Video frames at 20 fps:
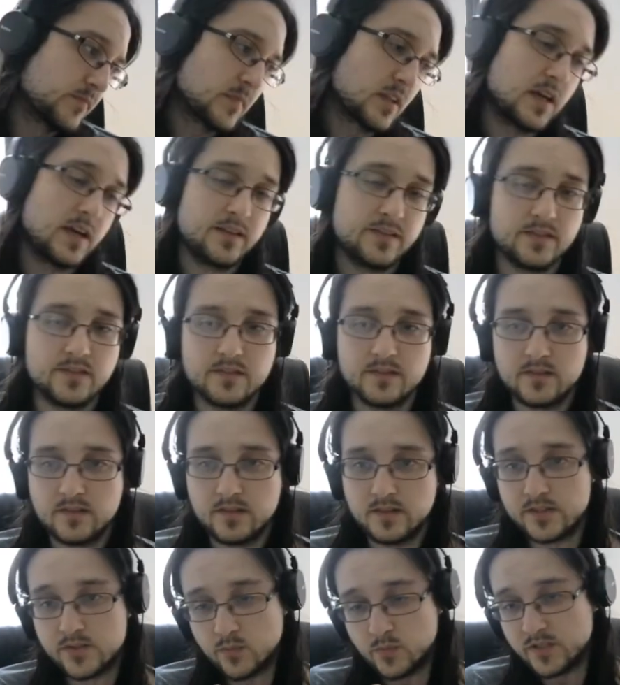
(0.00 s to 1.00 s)
And
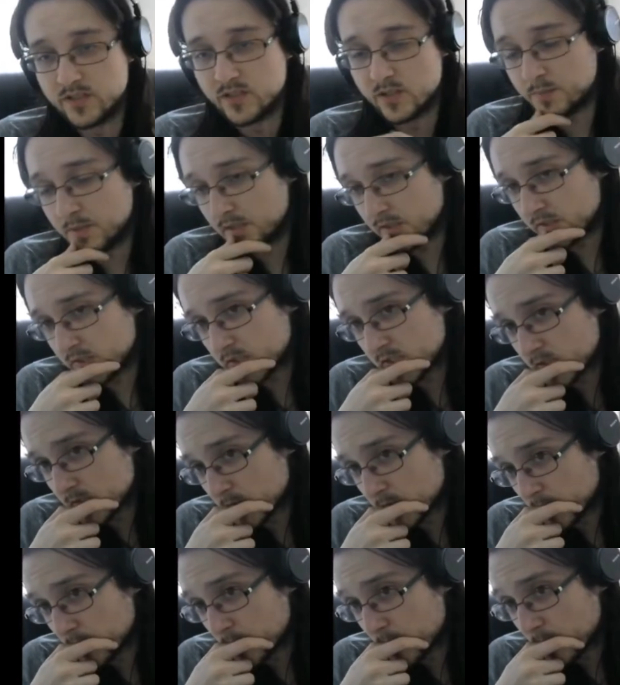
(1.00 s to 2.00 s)
this wins a
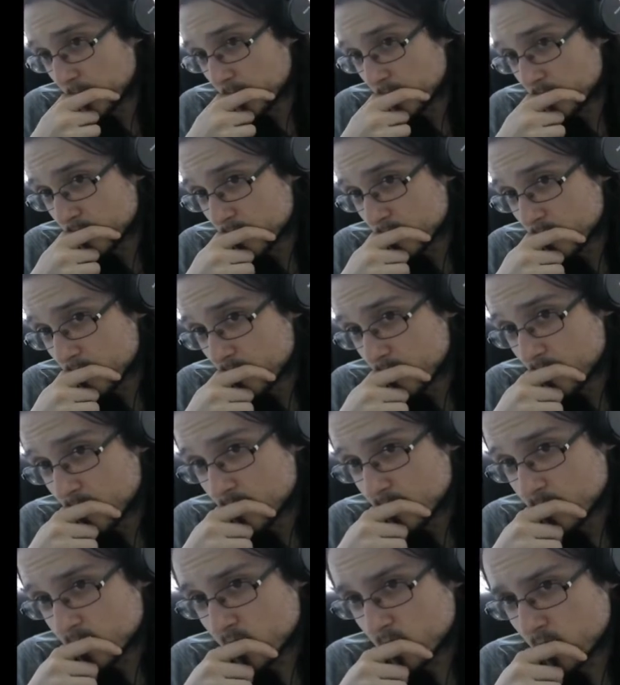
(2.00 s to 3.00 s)
piece.
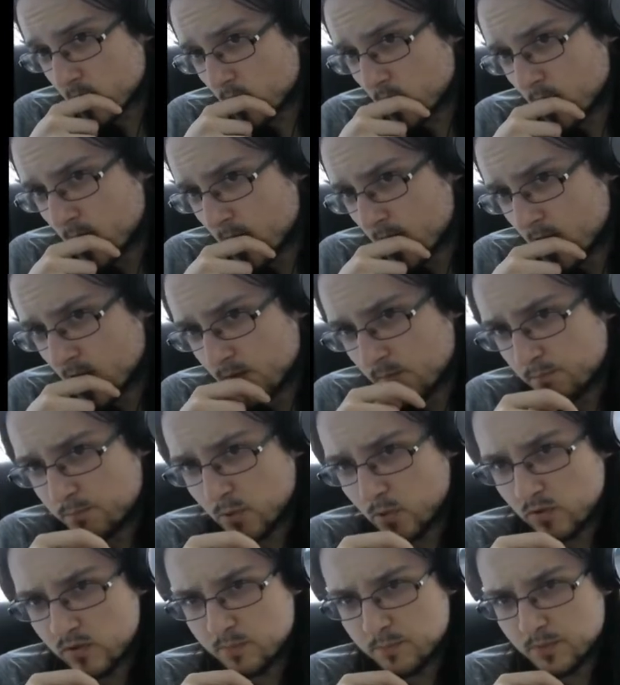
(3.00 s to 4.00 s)
So
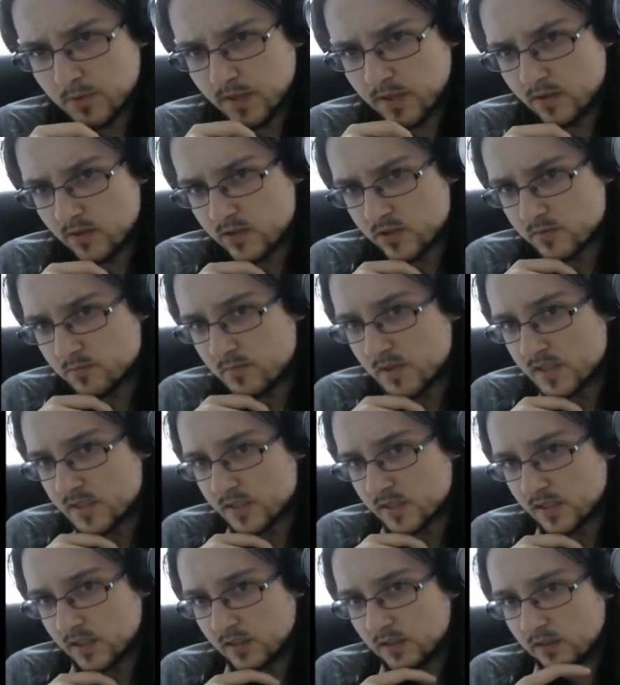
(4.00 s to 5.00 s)
both players
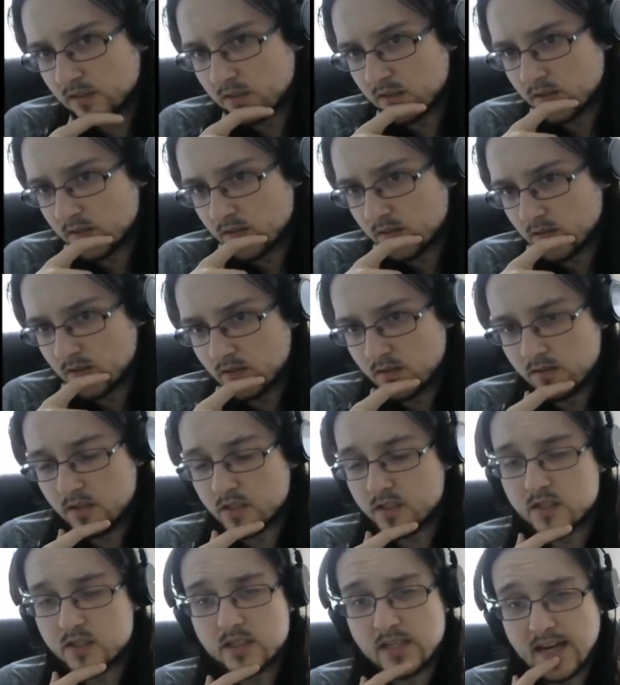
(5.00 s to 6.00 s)
missing
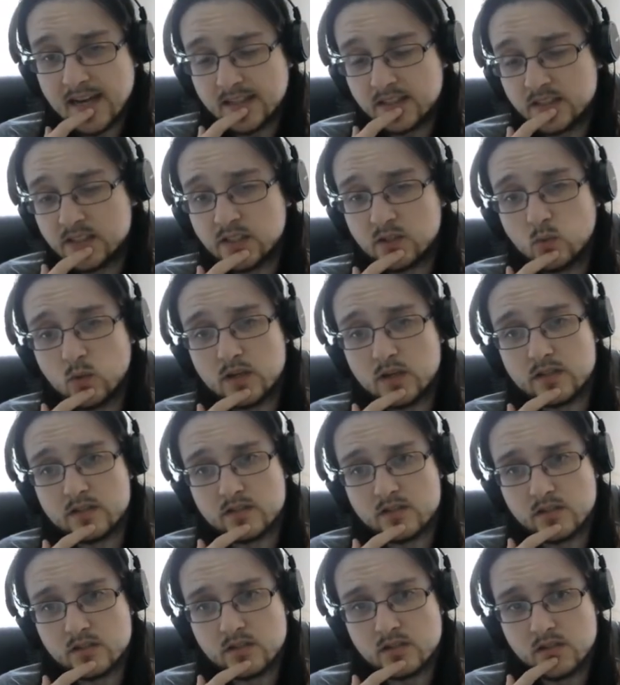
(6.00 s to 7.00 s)
this tactic
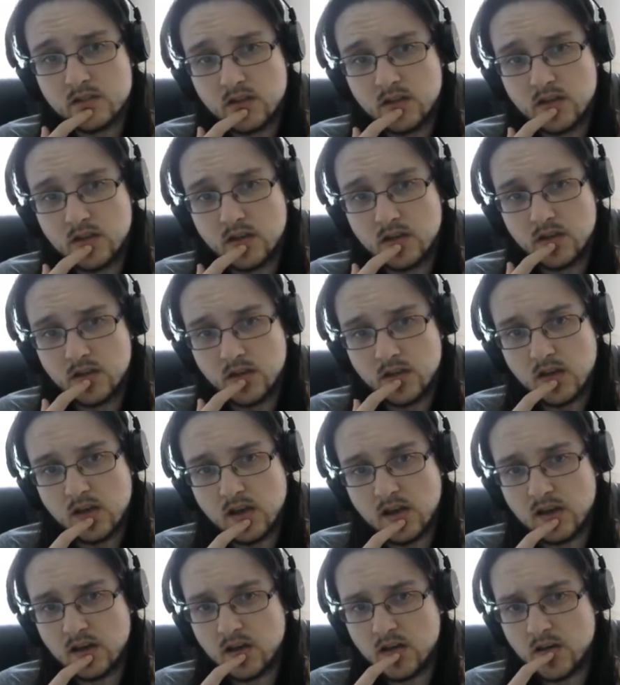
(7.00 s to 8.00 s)
once,
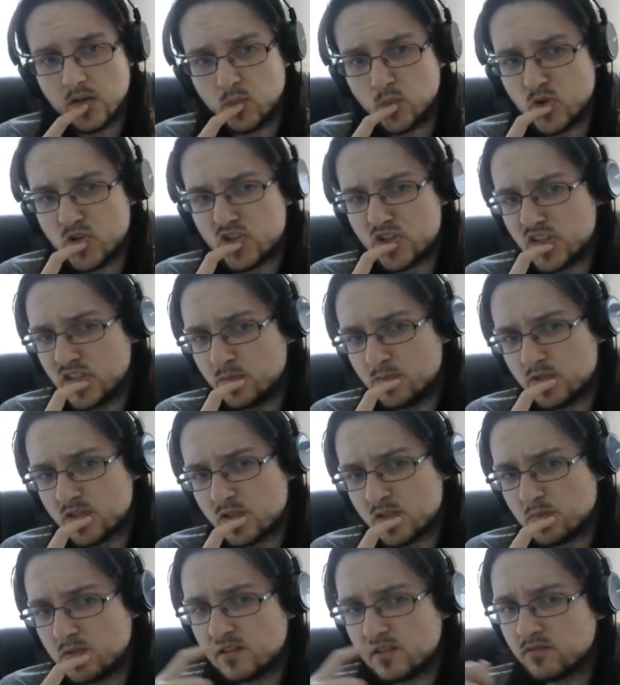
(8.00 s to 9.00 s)
which seems
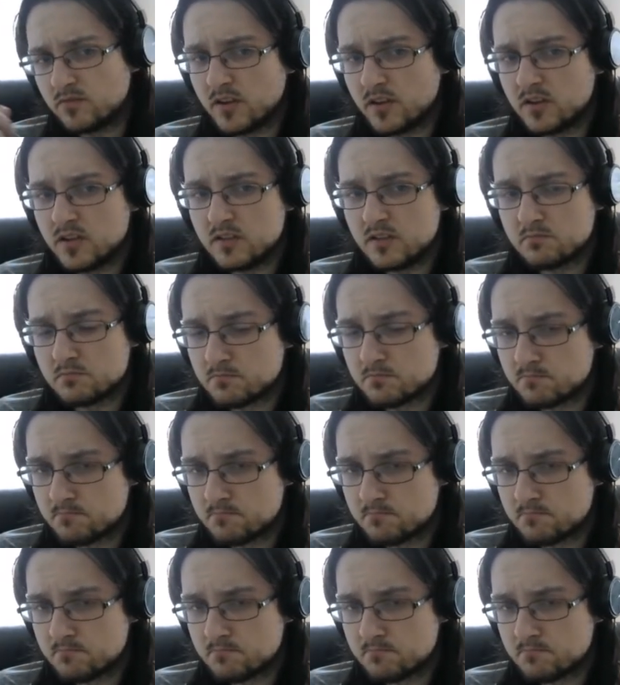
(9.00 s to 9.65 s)
to be a very